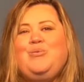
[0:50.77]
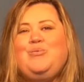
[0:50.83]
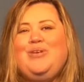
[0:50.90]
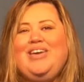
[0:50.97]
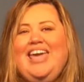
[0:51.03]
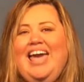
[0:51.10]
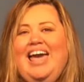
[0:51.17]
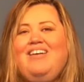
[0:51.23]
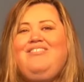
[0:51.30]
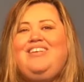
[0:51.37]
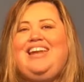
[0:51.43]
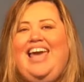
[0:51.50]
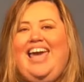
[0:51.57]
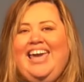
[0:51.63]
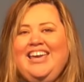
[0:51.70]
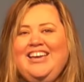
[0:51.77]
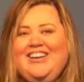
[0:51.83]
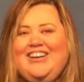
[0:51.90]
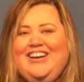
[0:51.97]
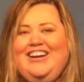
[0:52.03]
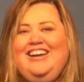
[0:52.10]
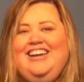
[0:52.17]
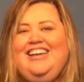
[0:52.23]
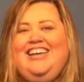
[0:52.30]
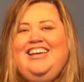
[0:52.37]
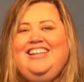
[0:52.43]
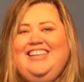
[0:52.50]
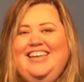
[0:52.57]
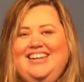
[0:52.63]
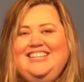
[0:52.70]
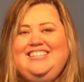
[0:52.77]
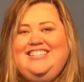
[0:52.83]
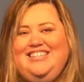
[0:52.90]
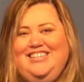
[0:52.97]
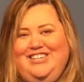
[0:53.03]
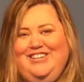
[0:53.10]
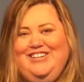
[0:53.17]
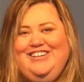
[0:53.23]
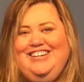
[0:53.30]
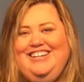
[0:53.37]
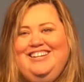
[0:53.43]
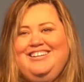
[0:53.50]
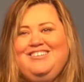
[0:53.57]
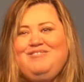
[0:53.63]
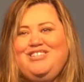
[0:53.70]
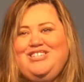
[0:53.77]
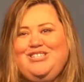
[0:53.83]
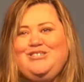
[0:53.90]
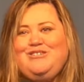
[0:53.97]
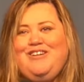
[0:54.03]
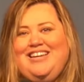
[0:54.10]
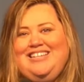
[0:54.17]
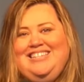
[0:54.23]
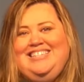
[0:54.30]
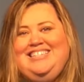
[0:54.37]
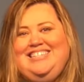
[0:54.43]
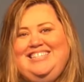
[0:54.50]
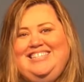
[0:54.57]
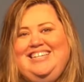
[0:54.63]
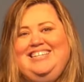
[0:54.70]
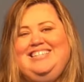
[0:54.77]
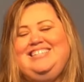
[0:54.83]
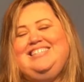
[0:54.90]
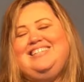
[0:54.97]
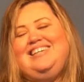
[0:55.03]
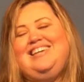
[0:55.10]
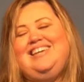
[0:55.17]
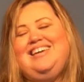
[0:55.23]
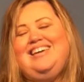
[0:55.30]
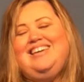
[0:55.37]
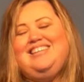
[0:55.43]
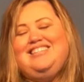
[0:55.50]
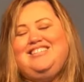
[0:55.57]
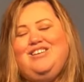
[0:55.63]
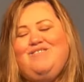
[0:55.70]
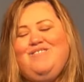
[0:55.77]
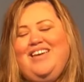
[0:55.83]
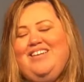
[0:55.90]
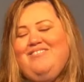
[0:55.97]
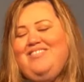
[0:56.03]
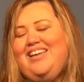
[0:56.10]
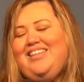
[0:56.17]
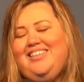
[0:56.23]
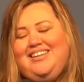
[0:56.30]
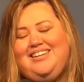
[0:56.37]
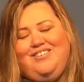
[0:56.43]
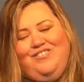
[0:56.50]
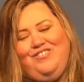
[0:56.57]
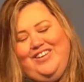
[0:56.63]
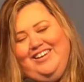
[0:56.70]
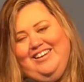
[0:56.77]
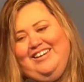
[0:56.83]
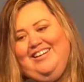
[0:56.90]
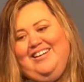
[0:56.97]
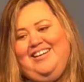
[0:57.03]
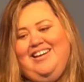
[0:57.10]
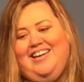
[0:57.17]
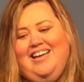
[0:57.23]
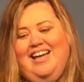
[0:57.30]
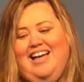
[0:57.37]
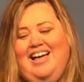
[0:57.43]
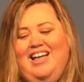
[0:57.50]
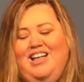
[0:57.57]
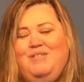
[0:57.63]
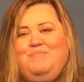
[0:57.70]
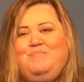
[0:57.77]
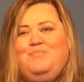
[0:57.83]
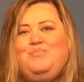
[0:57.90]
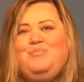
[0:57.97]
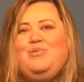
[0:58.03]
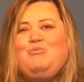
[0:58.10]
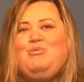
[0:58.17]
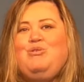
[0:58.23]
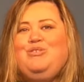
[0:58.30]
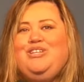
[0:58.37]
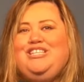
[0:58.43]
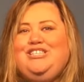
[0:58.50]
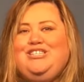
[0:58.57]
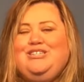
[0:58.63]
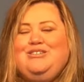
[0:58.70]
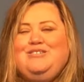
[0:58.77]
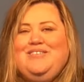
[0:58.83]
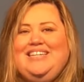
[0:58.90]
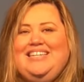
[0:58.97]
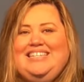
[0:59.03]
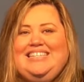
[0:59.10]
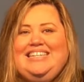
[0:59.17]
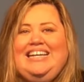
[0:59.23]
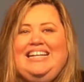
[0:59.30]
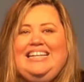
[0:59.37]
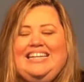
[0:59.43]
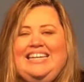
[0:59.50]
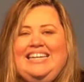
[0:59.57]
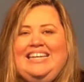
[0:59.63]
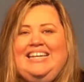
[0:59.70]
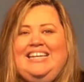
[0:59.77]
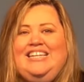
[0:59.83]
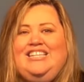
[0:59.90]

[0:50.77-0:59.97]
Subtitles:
we have an anchor that is secure, which is Christ Jesus. So we have nothing to fear. What we do is cling